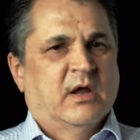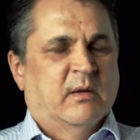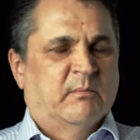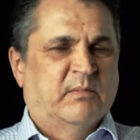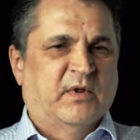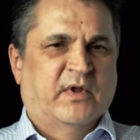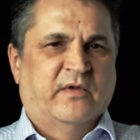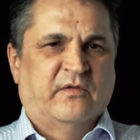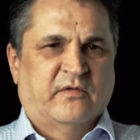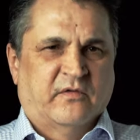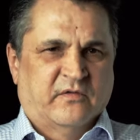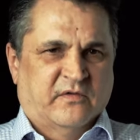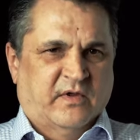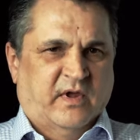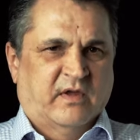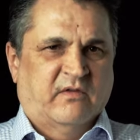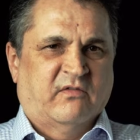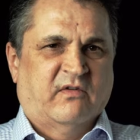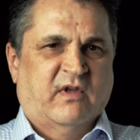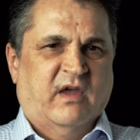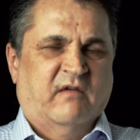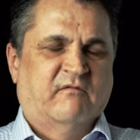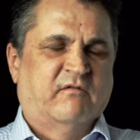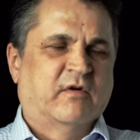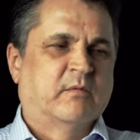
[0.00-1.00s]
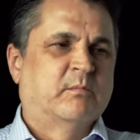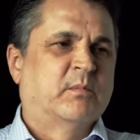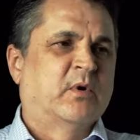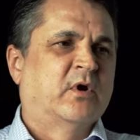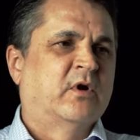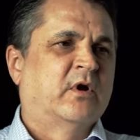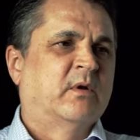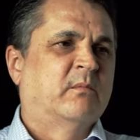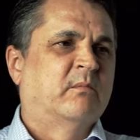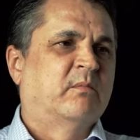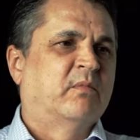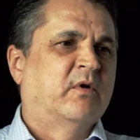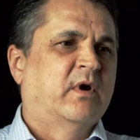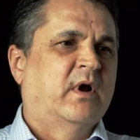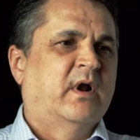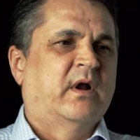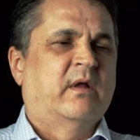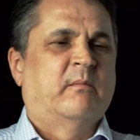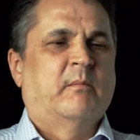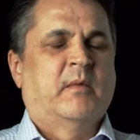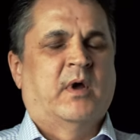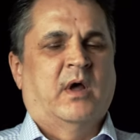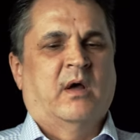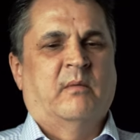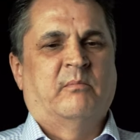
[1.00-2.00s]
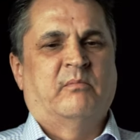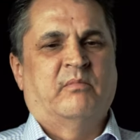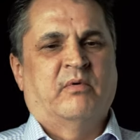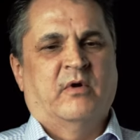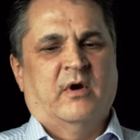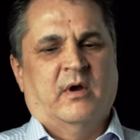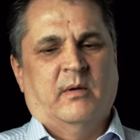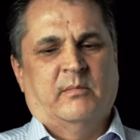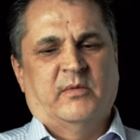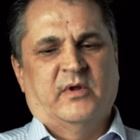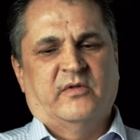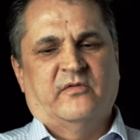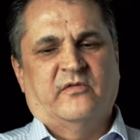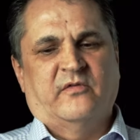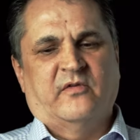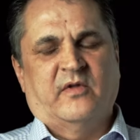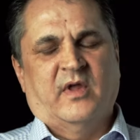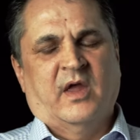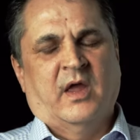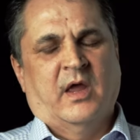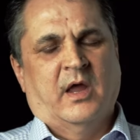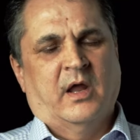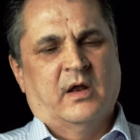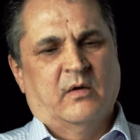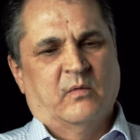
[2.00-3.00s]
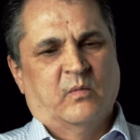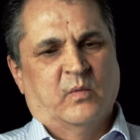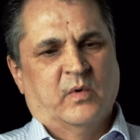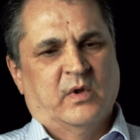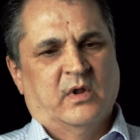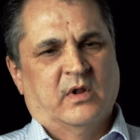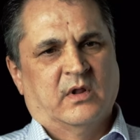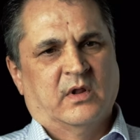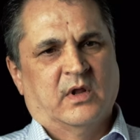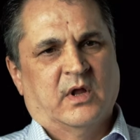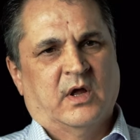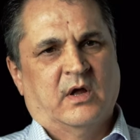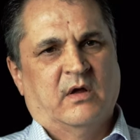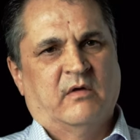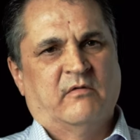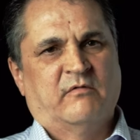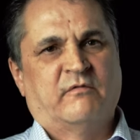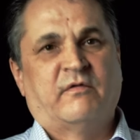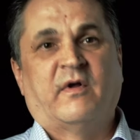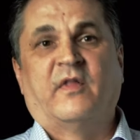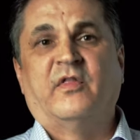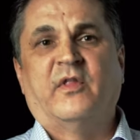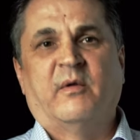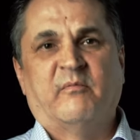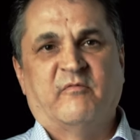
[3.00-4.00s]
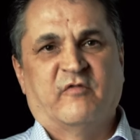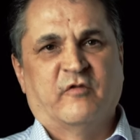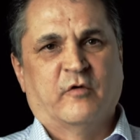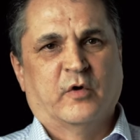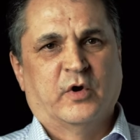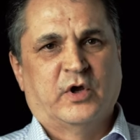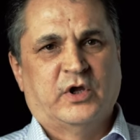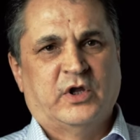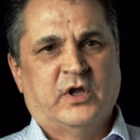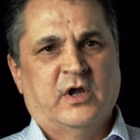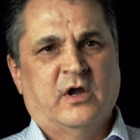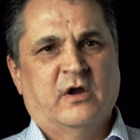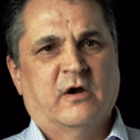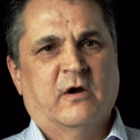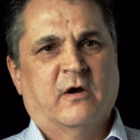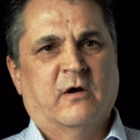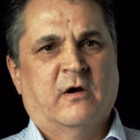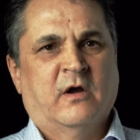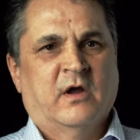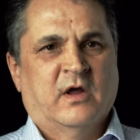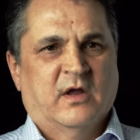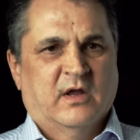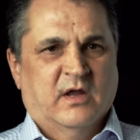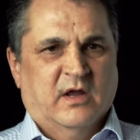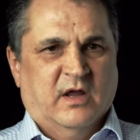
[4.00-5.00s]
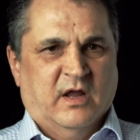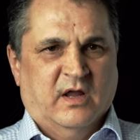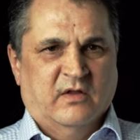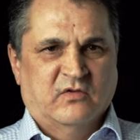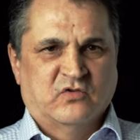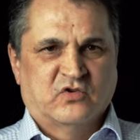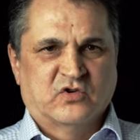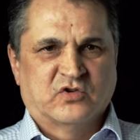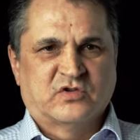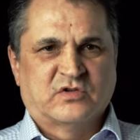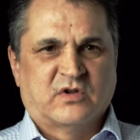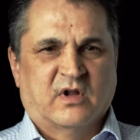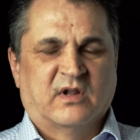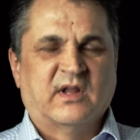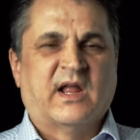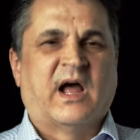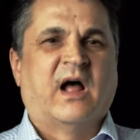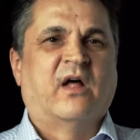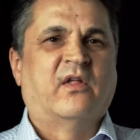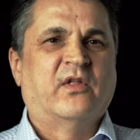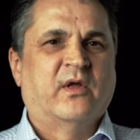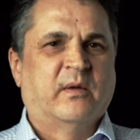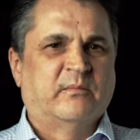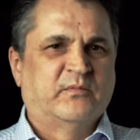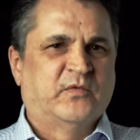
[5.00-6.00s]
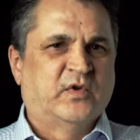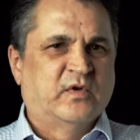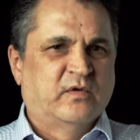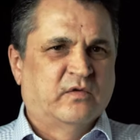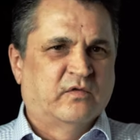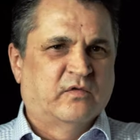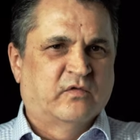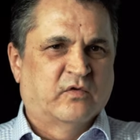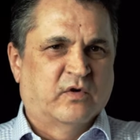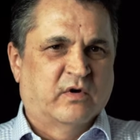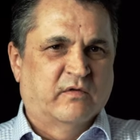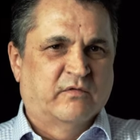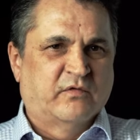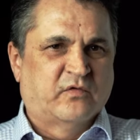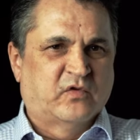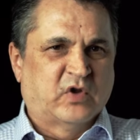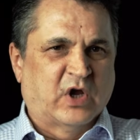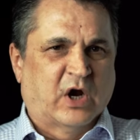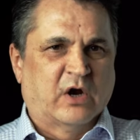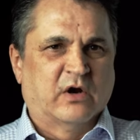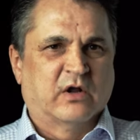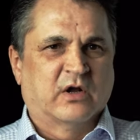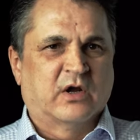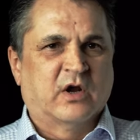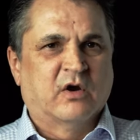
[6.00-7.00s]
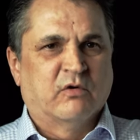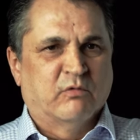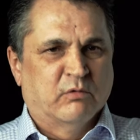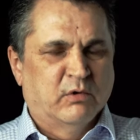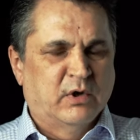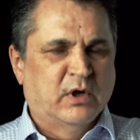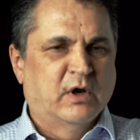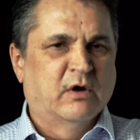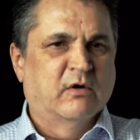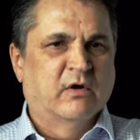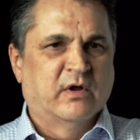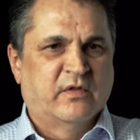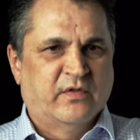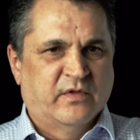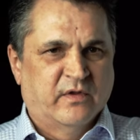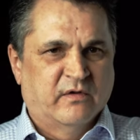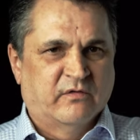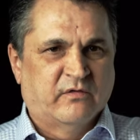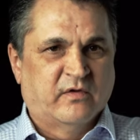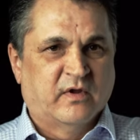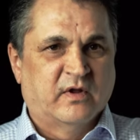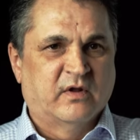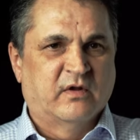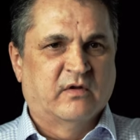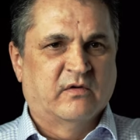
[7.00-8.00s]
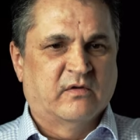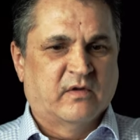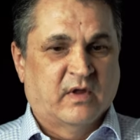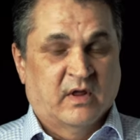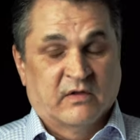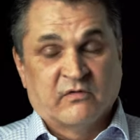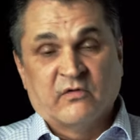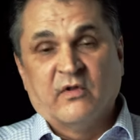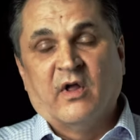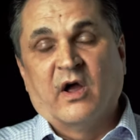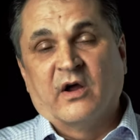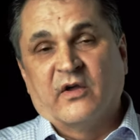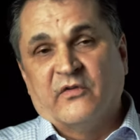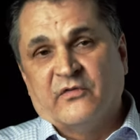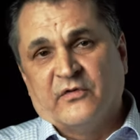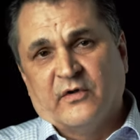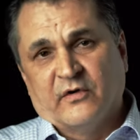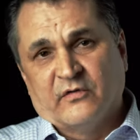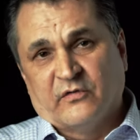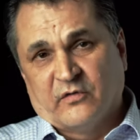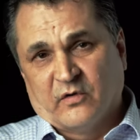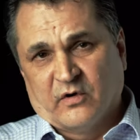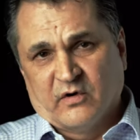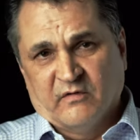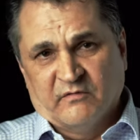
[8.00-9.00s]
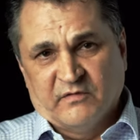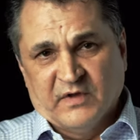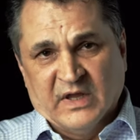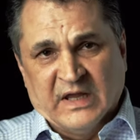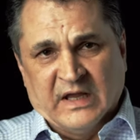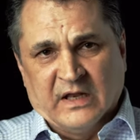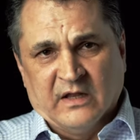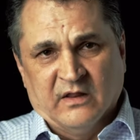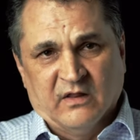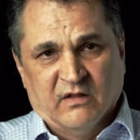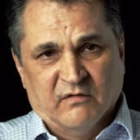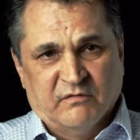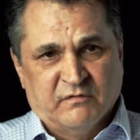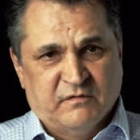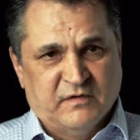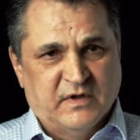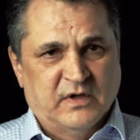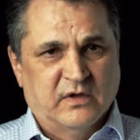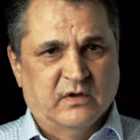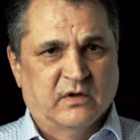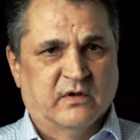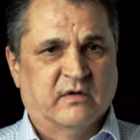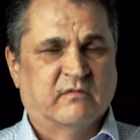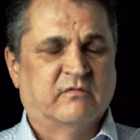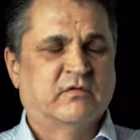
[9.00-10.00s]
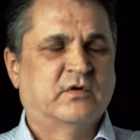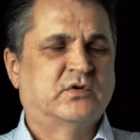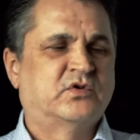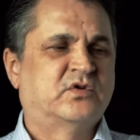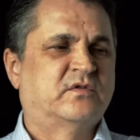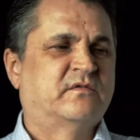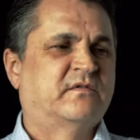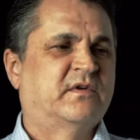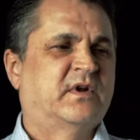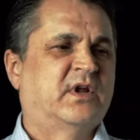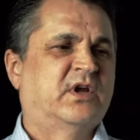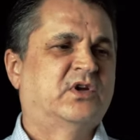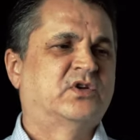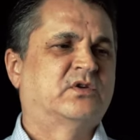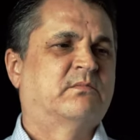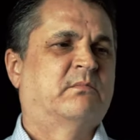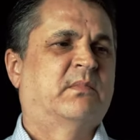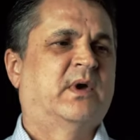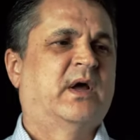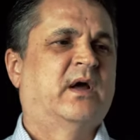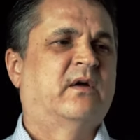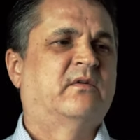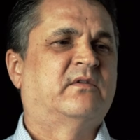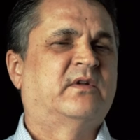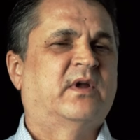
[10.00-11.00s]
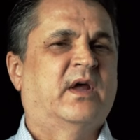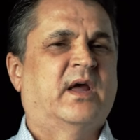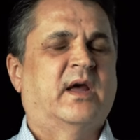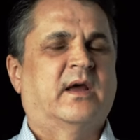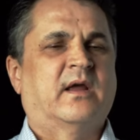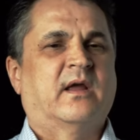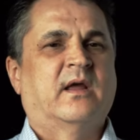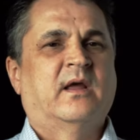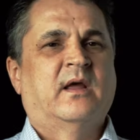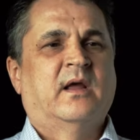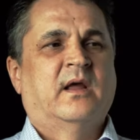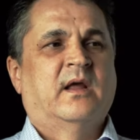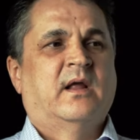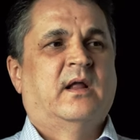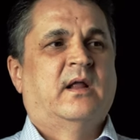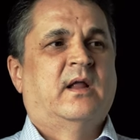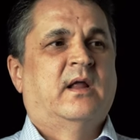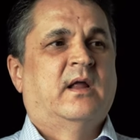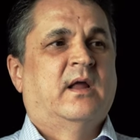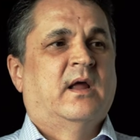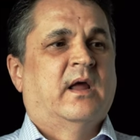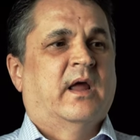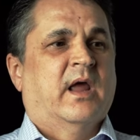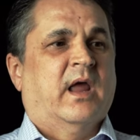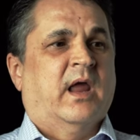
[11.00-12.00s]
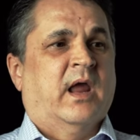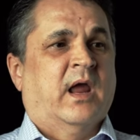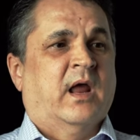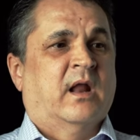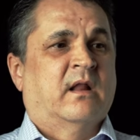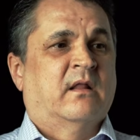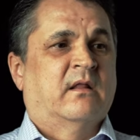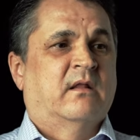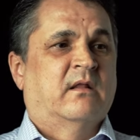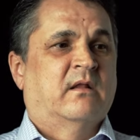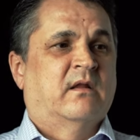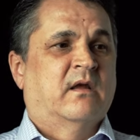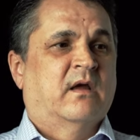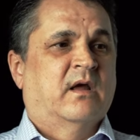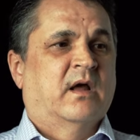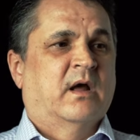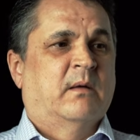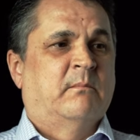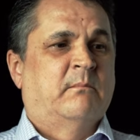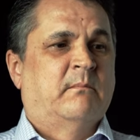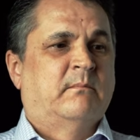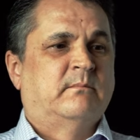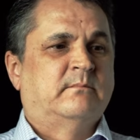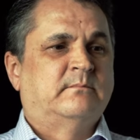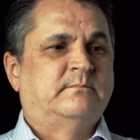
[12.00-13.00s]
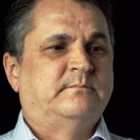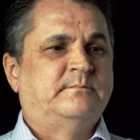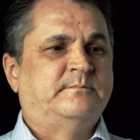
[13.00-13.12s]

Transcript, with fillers: places like Sanford Burnham Pre uh, Prebys, and we'll uh, fund them for a year and just allow them to sort of start a career in this, as long as they're sort of in the field of rejuvenation biotech. And um,